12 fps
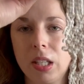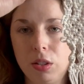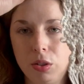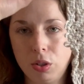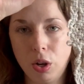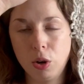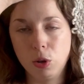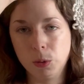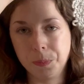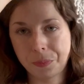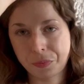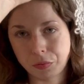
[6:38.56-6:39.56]

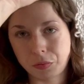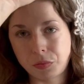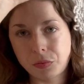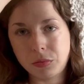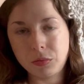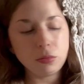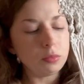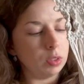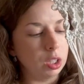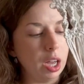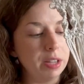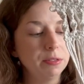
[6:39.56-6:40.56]
So
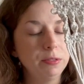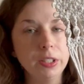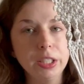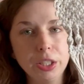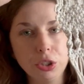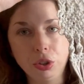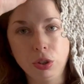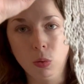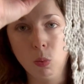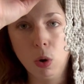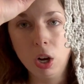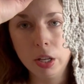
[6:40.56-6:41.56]
I finished
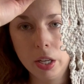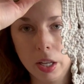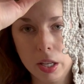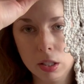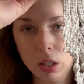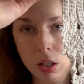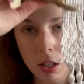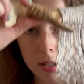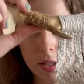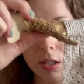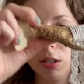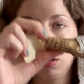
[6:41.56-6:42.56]
one, and then
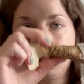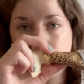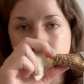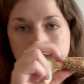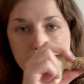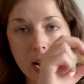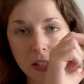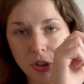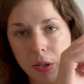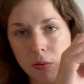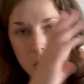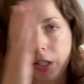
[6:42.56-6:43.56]
this is a
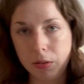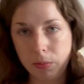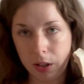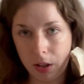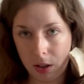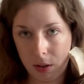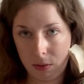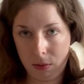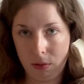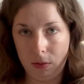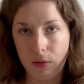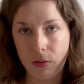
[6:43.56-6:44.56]
matching one with
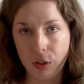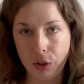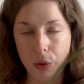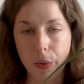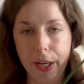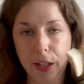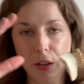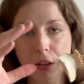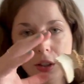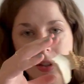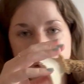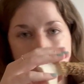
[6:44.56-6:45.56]
the 2
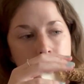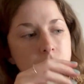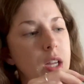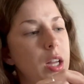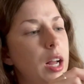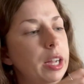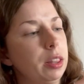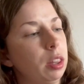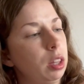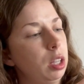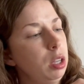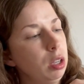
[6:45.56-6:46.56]
antlers. I
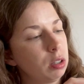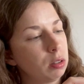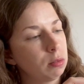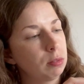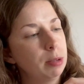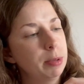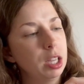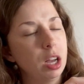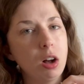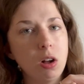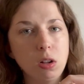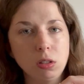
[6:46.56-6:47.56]
think maybe
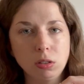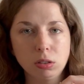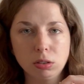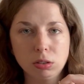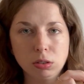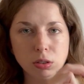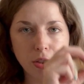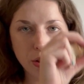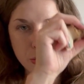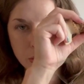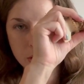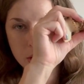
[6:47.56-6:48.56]
I'll
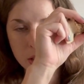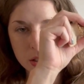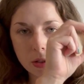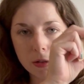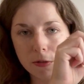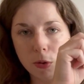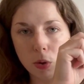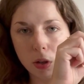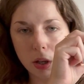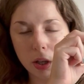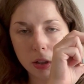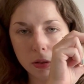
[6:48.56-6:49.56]
use this
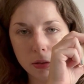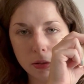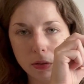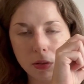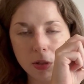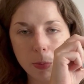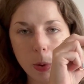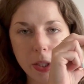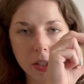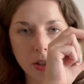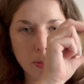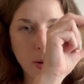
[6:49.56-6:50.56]
for this
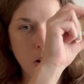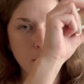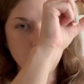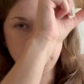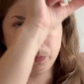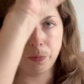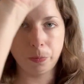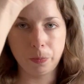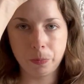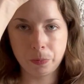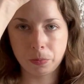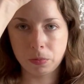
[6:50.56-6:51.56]
ponytail palm.
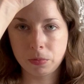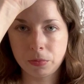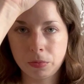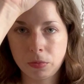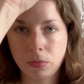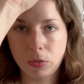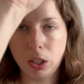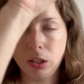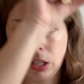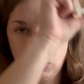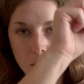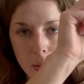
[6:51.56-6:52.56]
I think
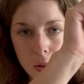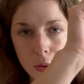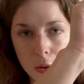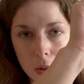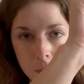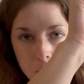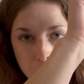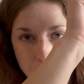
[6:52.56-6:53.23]
that would be cool.